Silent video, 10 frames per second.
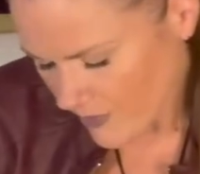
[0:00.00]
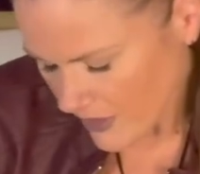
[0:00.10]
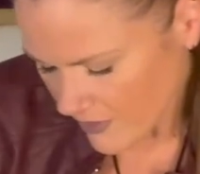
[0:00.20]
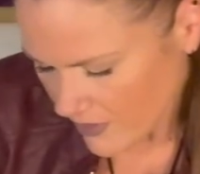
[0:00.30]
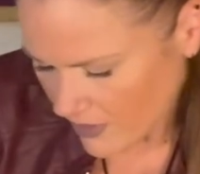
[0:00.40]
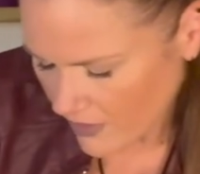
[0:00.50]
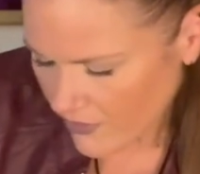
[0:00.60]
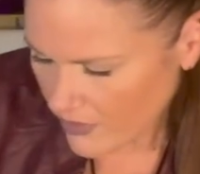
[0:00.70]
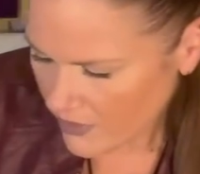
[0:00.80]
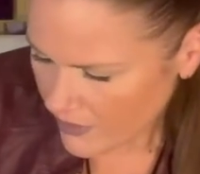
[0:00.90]
That is the
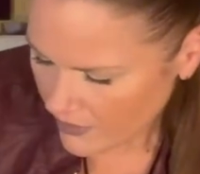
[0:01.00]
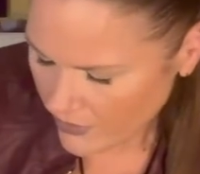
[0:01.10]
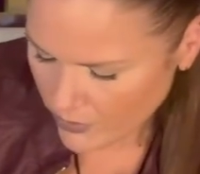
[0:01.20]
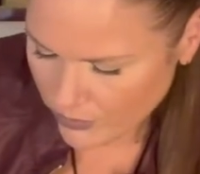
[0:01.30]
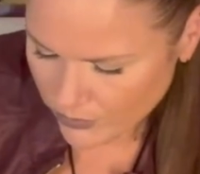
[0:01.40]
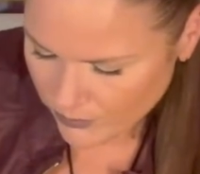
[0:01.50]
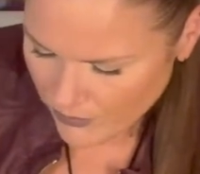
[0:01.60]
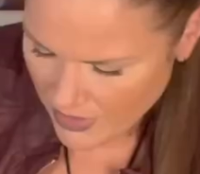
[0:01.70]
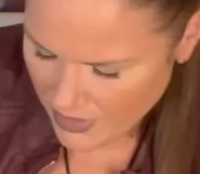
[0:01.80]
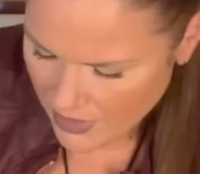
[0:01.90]
underlying. Cool.
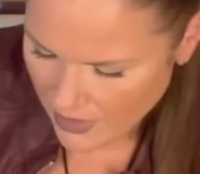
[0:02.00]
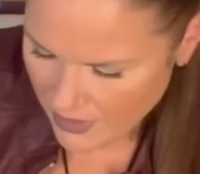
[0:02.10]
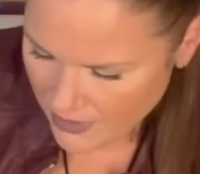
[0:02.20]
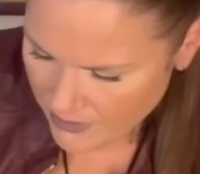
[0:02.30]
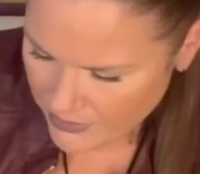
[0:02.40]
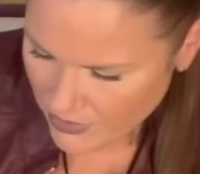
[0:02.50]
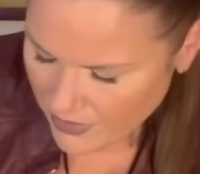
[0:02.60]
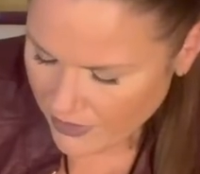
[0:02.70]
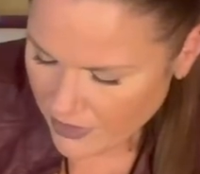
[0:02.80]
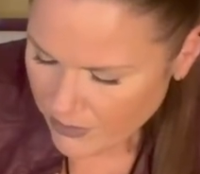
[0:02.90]
So
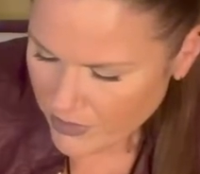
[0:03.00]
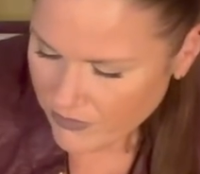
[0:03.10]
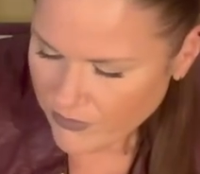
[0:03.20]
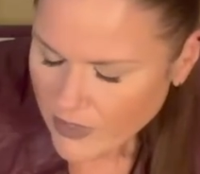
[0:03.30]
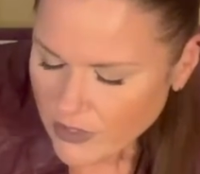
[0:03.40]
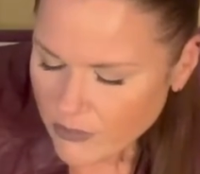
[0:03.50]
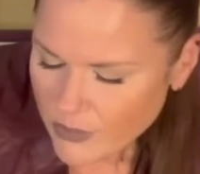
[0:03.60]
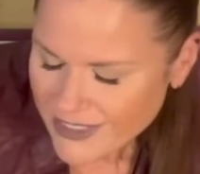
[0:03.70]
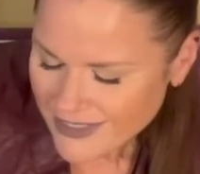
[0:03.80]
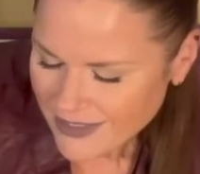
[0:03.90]
that happened fairly
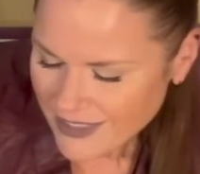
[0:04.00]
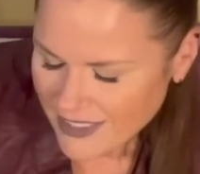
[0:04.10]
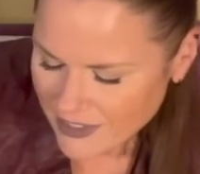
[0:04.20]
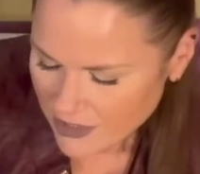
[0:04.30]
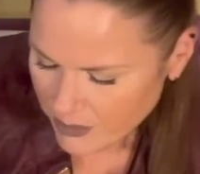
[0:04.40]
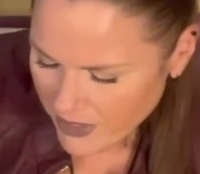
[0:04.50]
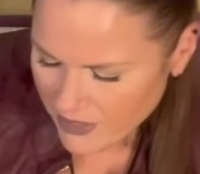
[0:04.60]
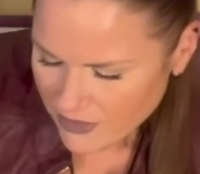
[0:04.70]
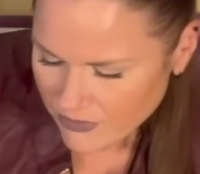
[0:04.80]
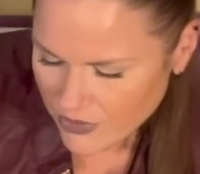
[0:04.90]
recently in the
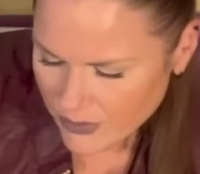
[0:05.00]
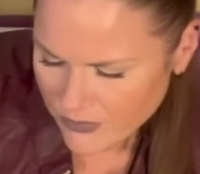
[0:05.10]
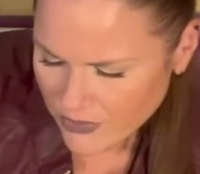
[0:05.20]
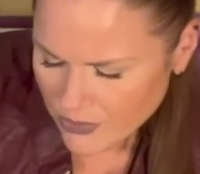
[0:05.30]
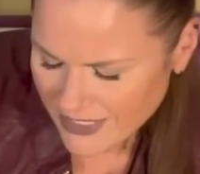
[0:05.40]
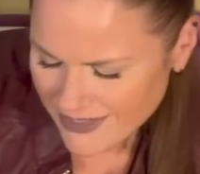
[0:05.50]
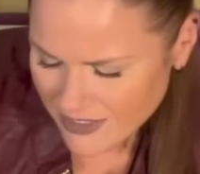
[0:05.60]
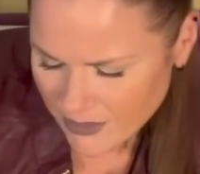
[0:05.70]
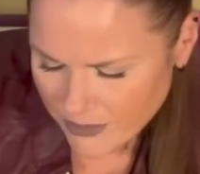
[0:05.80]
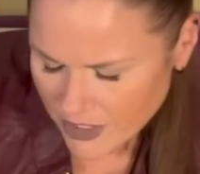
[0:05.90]
past. For some of you, it is
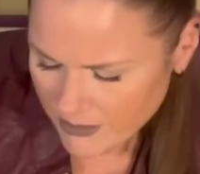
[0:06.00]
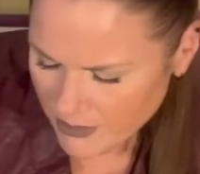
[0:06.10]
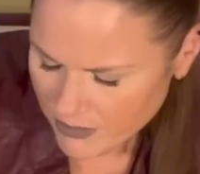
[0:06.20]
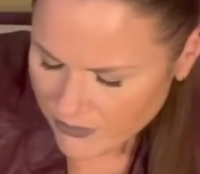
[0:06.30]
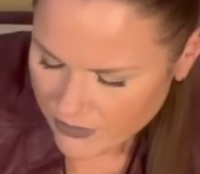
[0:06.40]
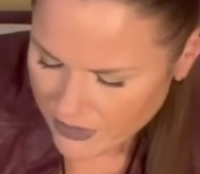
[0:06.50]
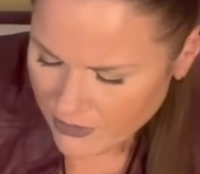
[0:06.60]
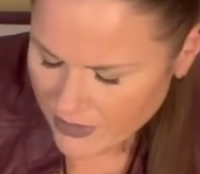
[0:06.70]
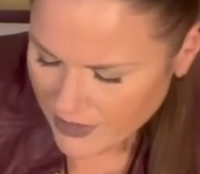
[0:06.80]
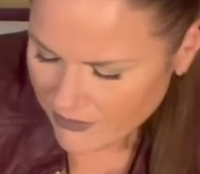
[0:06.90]
upcoming, but for now,
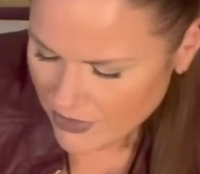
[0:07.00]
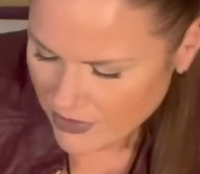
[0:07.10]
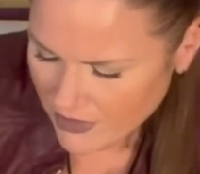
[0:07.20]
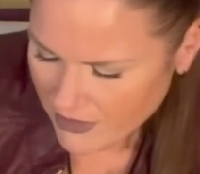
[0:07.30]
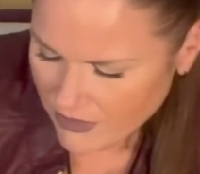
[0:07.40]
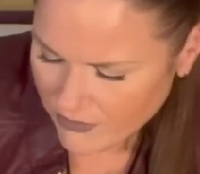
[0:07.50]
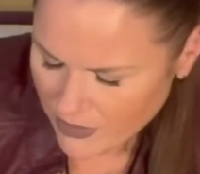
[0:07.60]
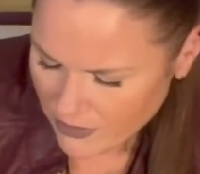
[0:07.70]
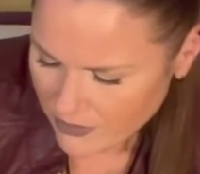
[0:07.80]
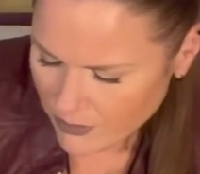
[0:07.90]
I have to say it's
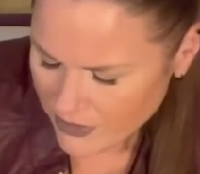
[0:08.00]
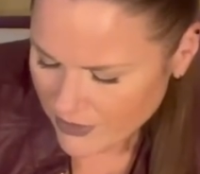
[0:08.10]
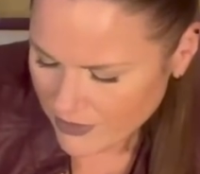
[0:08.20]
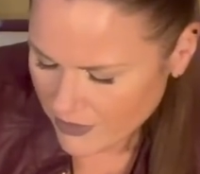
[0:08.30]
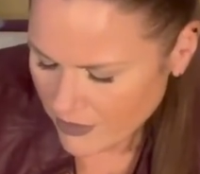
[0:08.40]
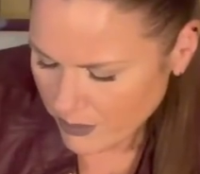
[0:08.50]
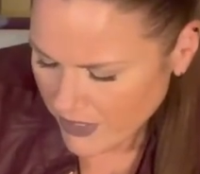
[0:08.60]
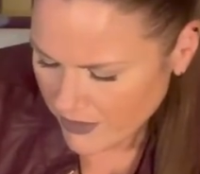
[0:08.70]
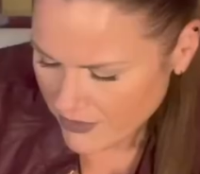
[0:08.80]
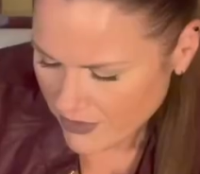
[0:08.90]
fairly recent in the
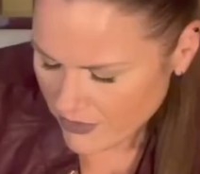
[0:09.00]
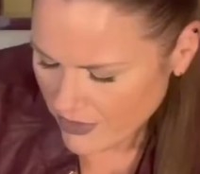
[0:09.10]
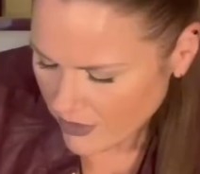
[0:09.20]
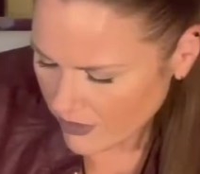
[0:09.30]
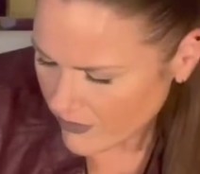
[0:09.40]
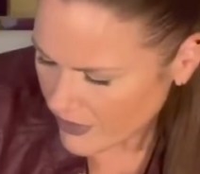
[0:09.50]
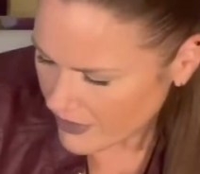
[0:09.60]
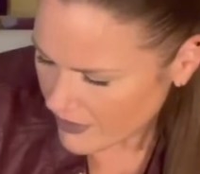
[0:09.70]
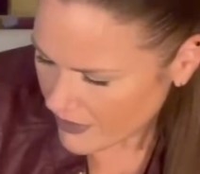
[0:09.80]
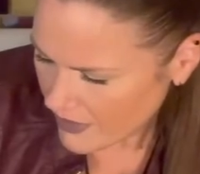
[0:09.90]
past. There's the offer to
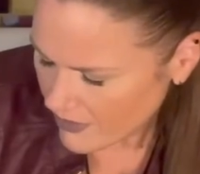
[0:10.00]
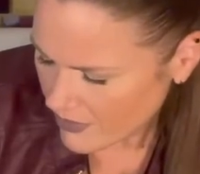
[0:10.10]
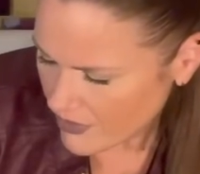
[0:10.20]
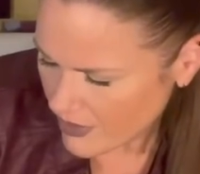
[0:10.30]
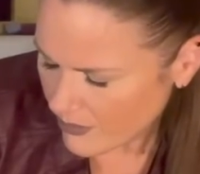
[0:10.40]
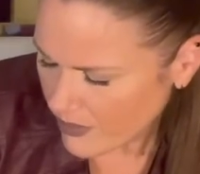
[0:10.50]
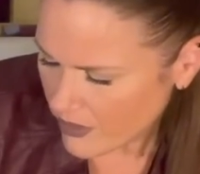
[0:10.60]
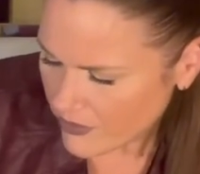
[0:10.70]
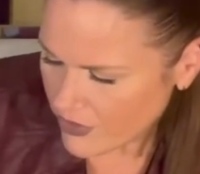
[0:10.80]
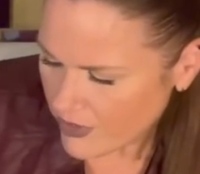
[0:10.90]
get together. There's the
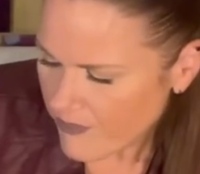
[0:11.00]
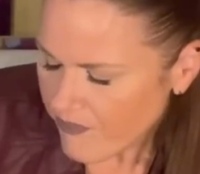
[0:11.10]
apology.